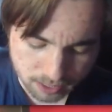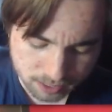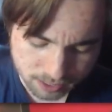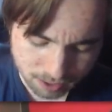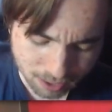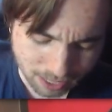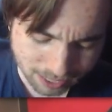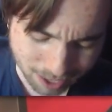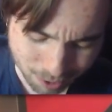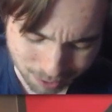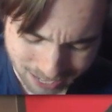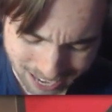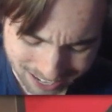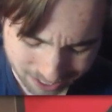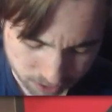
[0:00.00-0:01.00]
still like
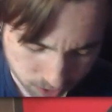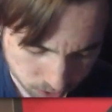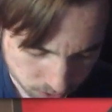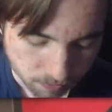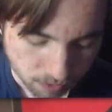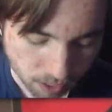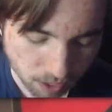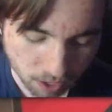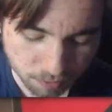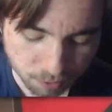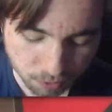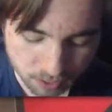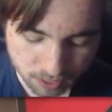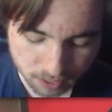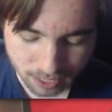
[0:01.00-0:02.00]
okay-ish. If
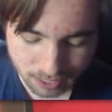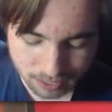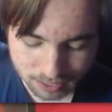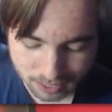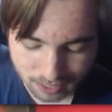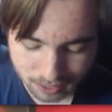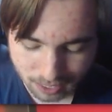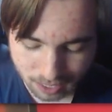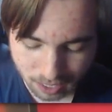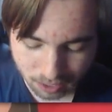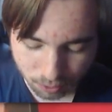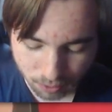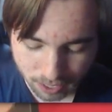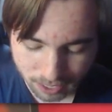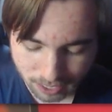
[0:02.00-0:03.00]
we did it the
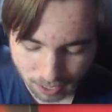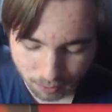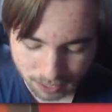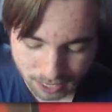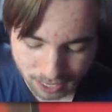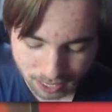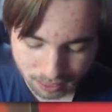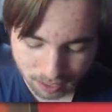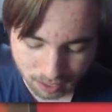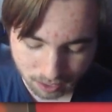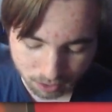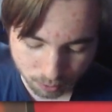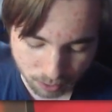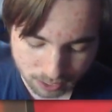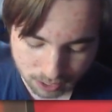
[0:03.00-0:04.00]
other way and we hit the
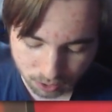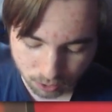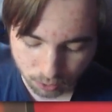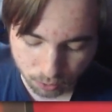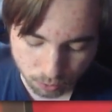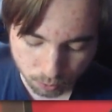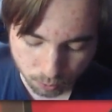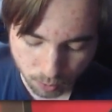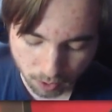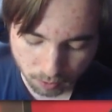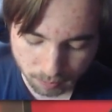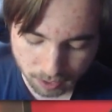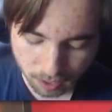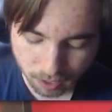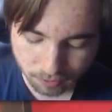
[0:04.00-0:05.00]
grade 2
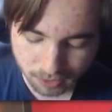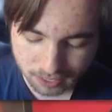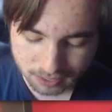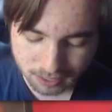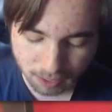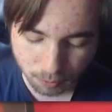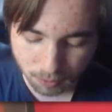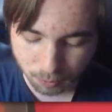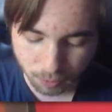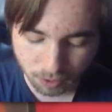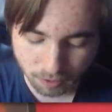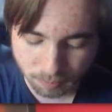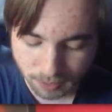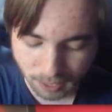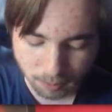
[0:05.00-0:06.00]
Rirami off this, then we would
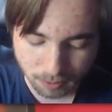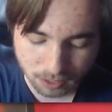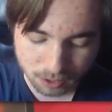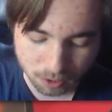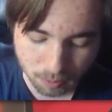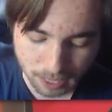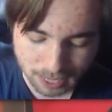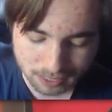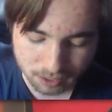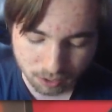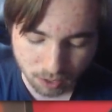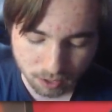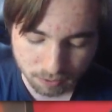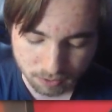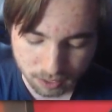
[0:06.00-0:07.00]
have been able to Soul Blast
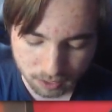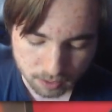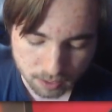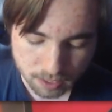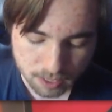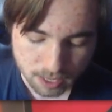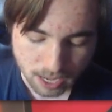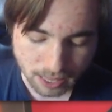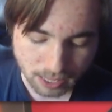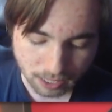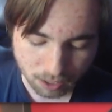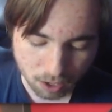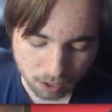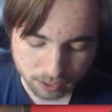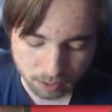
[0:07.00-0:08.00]
2 off it and then
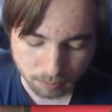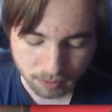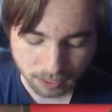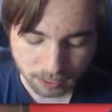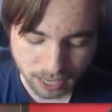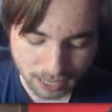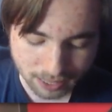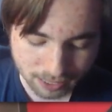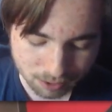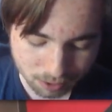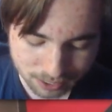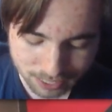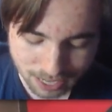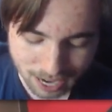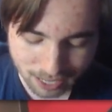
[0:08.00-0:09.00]
call something. Yeah, this
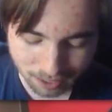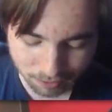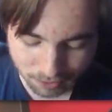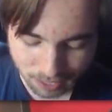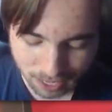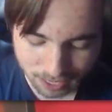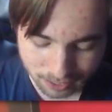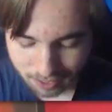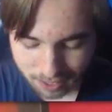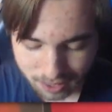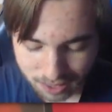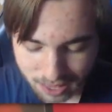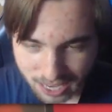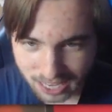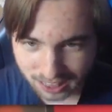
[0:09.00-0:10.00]
was kind of like
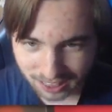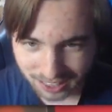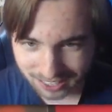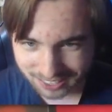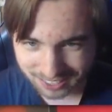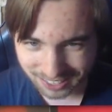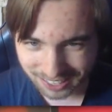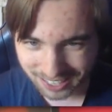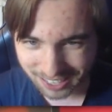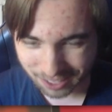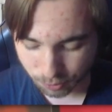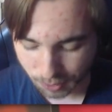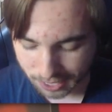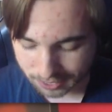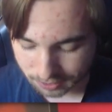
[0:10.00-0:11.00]
needlessly
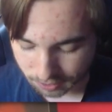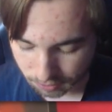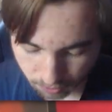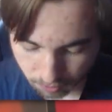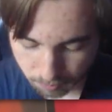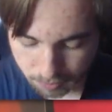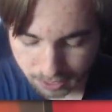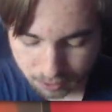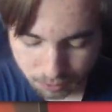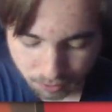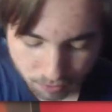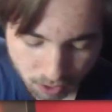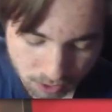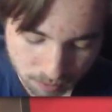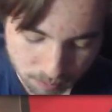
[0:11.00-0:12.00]
aggressive because
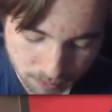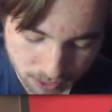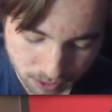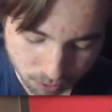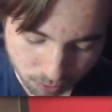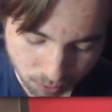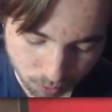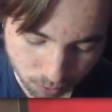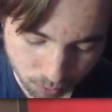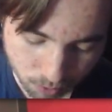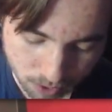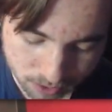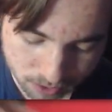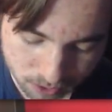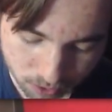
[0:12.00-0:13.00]
we've already been through
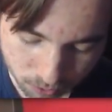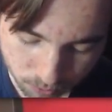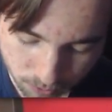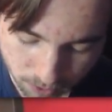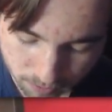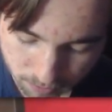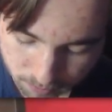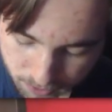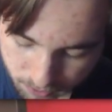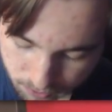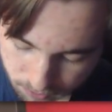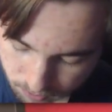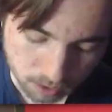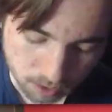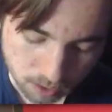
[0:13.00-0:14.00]
what, 2
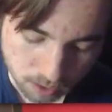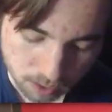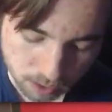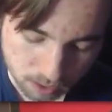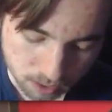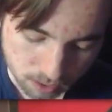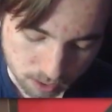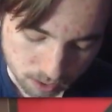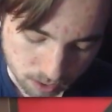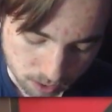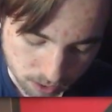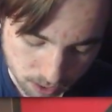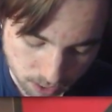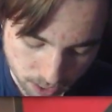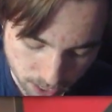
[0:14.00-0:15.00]
Riramis?
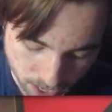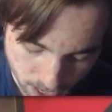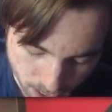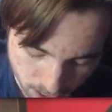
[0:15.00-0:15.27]
Yeah,